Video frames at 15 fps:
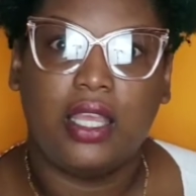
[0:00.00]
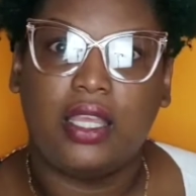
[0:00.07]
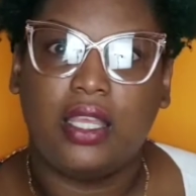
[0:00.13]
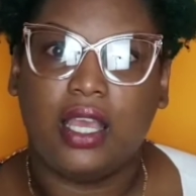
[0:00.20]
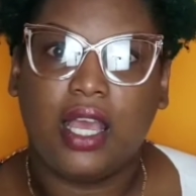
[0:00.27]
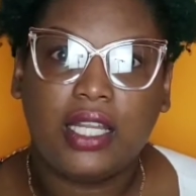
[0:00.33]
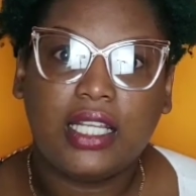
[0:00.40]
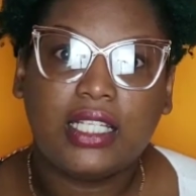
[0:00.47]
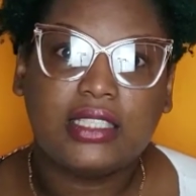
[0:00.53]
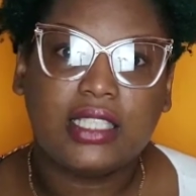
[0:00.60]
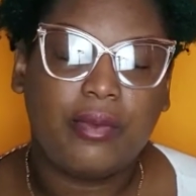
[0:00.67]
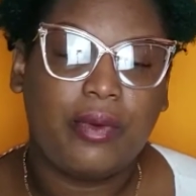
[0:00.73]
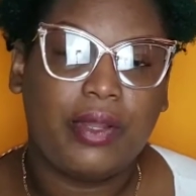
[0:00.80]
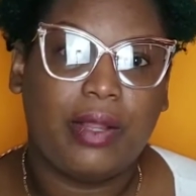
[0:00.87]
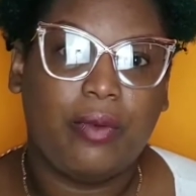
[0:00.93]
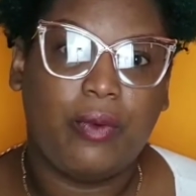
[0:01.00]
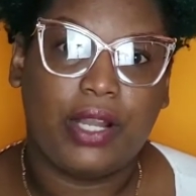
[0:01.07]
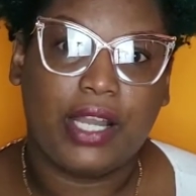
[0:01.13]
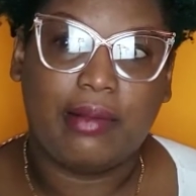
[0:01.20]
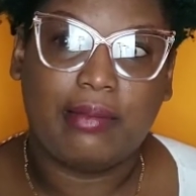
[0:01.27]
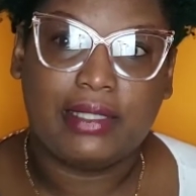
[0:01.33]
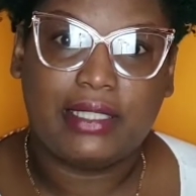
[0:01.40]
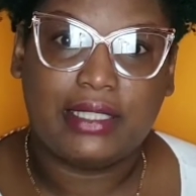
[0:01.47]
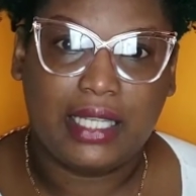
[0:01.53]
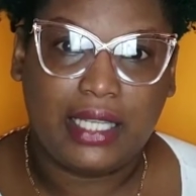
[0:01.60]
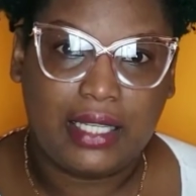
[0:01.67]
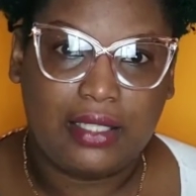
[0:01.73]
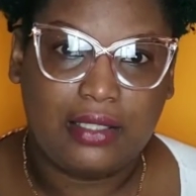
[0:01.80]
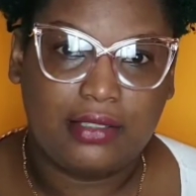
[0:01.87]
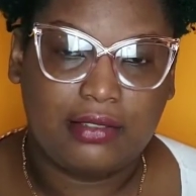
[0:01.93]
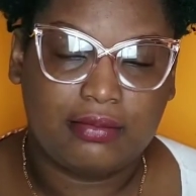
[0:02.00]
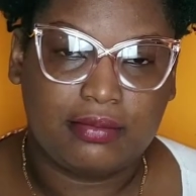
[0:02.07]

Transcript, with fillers: you understand what, what i'm saying